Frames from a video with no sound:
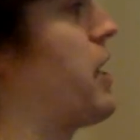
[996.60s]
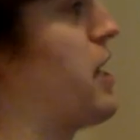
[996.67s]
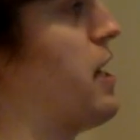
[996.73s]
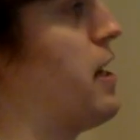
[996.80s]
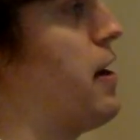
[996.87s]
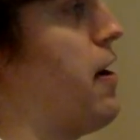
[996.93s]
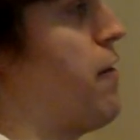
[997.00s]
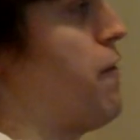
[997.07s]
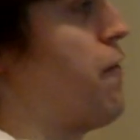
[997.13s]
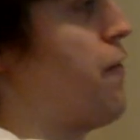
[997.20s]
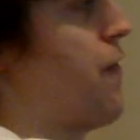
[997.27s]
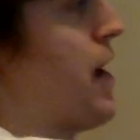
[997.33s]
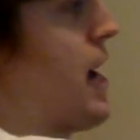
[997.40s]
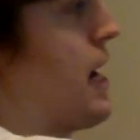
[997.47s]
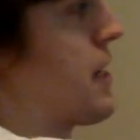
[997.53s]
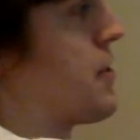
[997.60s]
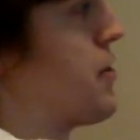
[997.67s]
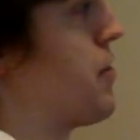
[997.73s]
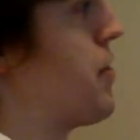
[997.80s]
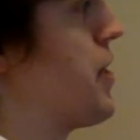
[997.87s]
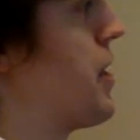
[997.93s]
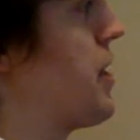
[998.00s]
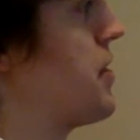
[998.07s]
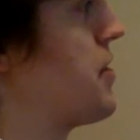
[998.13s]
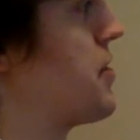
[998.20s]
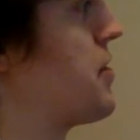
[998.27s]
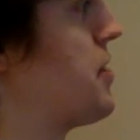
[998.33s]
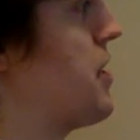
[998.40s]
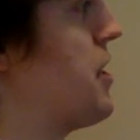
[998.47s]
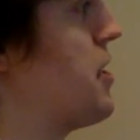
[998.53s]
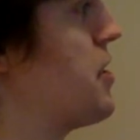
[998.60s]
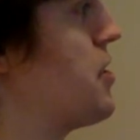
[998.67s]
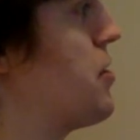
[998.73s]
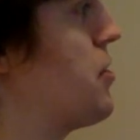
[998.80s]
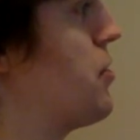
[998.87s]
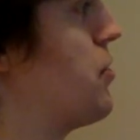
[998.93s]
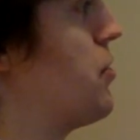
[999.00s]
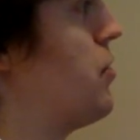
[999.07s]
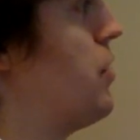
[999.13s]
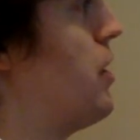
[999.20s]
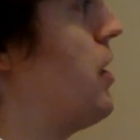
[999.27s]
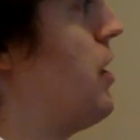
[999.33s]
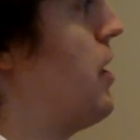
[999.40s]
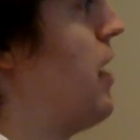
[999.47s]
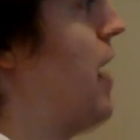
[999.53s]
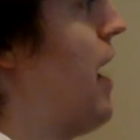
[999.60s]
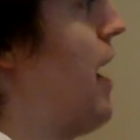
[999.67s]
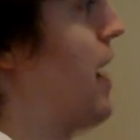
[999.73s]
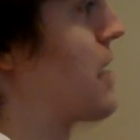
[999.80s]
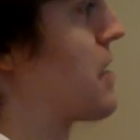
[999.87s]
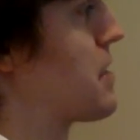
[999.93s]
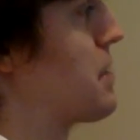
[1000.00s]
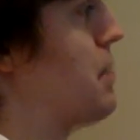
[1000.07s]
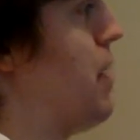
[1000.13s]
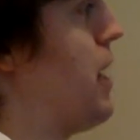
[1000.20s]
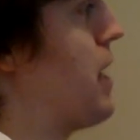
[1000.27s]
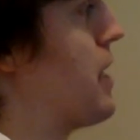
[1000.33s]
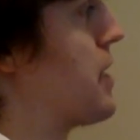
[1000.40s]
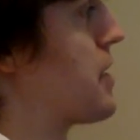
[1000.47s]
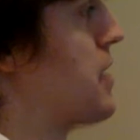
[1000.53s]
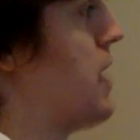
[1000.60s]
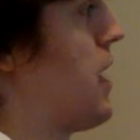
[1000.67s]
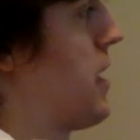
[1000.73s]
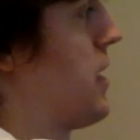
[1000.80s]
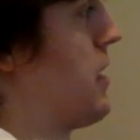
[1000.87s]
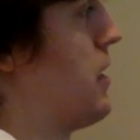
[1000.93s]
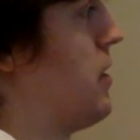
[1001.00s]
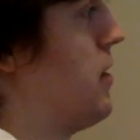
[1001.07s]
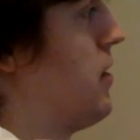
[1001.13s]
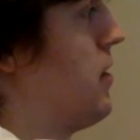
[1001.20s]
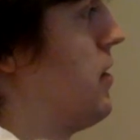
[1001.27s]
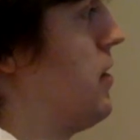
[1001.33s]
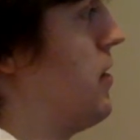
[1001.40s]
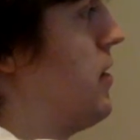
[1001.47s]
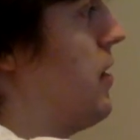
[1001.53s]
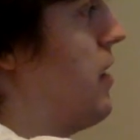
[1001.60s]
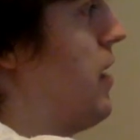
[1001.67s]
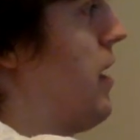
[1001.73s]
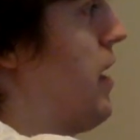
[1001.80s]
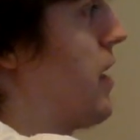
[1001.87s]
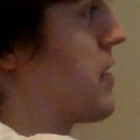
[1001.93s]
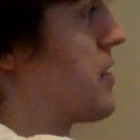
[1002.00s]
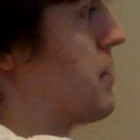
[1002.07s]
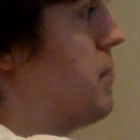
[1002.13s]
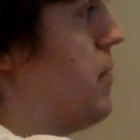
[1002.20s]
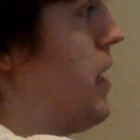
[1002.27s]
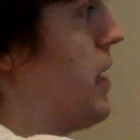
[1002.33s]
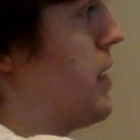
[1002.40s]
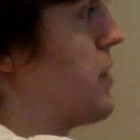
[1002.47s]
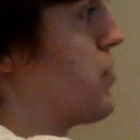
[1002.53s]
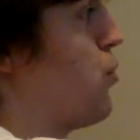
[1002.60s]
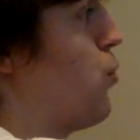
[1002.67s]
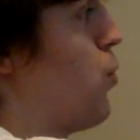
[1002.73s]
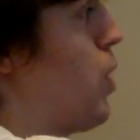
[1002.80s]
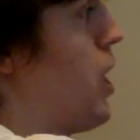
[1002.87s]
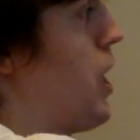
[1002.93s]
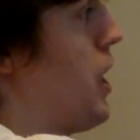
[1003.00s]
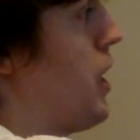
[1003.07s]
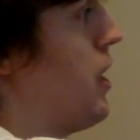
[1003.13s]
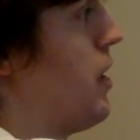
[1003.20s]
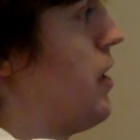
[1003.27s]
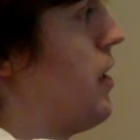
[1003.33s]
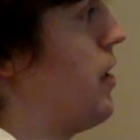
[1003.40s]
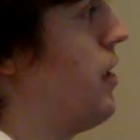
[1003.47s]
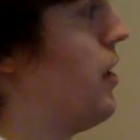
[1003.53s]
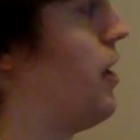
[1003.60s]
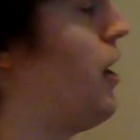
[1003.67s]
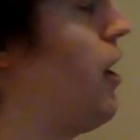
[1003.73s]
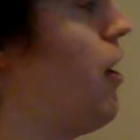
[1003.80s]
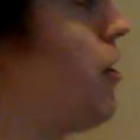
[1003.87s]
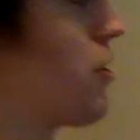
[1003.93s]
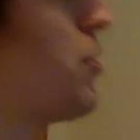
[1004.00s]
can factor this into x minus 9, x minus 1. Oh,